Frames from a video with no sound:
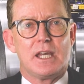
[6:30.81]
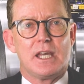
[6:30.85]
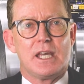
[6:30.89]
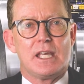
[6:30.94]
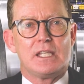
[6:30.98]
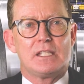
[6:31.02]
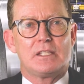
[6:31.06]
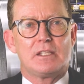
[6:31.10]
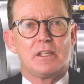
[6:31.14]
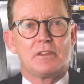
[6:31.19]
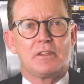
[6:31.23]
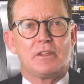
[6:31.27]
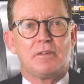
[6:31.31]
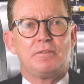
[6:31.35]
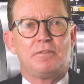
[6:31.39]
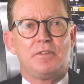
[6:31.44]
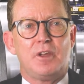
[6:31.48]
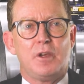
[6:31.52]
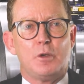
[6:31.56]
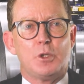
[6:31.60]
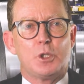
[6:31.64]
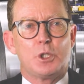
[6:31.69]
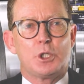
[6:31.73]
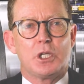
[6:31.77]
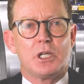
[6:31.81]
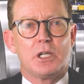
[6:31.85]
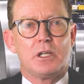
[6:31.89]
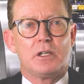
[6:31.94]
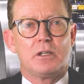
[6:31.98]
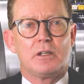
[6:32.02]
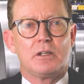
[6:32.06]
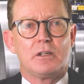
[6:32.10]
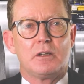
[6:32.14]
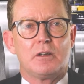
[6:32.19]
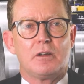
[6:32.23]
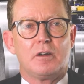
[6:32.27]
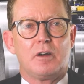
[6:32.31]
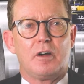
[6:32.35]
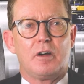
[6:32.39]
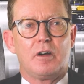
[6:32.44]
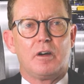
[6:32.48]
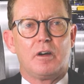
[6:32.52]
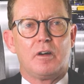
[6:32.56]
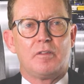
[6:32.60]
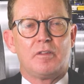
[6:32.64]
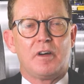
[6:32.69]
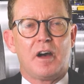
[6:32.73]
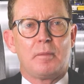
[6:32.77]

is that the future of